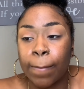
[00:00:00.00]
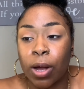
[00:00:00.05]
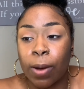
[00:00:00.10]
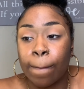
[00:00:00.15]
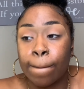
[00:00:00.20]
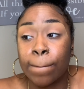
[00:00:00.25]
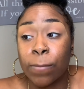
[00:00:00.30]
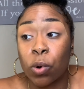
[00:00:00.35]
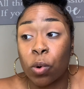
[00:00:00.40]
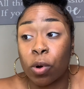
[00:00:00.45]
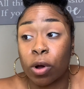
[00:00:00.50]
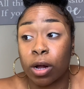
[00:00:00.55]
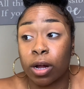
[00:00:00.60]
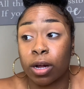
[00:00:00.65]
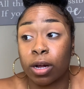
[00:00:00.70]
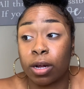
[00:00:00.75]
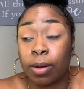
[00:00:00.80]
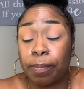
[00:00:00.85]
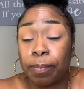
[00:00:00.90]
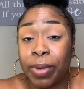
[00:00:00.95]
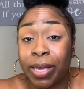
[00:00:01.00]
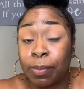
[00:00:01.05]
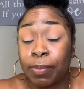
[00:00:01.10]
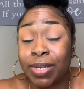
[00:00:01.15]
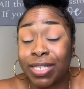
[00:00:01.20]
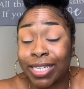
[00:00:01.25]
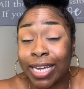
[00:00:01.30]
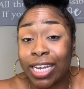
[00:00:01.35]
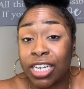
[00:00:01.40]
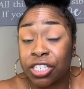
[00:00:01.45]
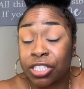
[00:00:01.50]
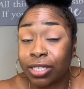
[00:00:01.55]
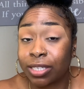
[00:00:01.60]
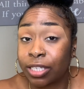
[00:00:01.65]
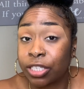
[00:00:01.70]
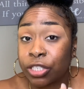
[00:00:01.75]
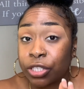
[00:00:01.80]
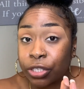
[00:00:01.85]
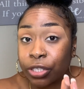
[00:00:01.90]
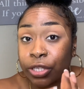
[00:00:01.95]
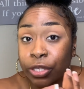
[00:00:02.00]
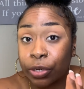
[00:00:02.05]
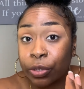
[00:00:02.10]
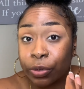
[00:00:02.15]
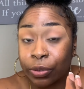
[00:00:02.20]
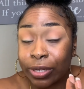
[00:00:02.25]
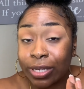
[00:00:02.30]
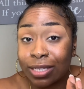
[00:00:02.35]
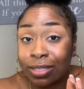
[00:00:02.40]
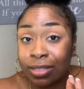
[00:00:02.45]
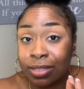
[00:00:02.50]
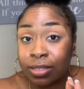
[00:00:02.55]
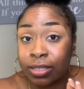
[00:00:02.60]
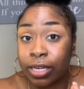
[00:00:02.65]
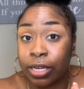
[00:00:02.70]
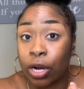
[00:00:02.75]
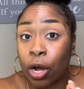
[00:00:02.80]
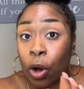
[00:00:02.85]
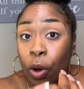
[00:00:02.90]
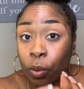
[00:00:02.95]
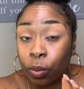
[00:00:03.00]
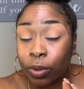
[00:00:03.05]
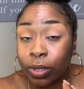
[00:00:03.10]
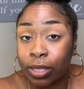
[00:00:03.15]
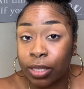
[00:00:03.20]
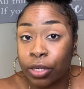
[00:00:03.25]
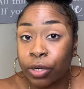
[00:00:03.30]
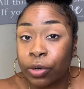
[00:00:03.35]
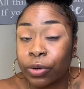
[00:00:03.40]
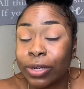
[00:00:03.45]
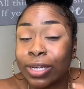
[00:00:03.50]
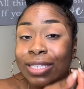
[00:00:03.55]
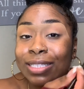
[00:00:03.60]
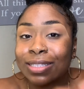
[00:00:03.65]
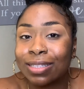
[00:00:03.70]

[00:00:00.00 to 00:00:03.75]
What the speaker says: more pigmentation into the crease and only the crease,